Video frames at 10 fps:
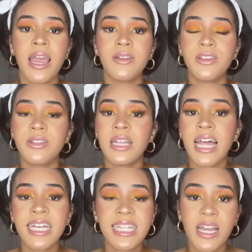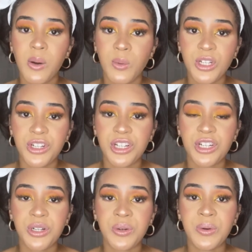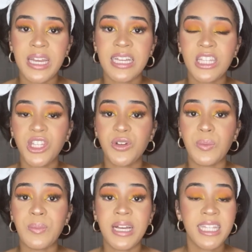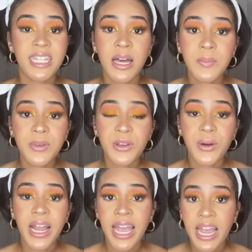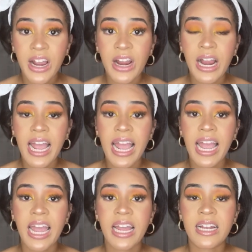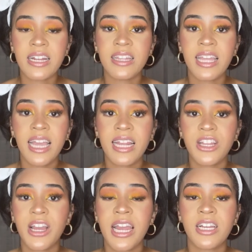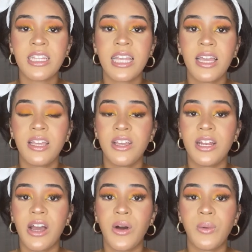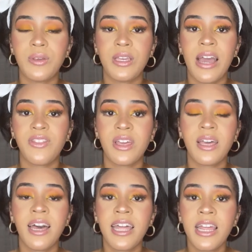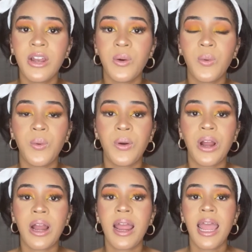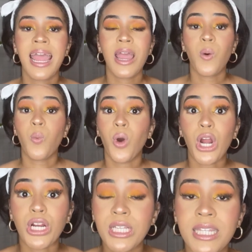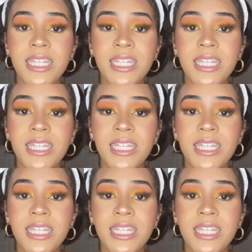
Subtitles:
the last thing I want you to do is to mess up your hair, and then your hair is, you know, you have to cut it or worse.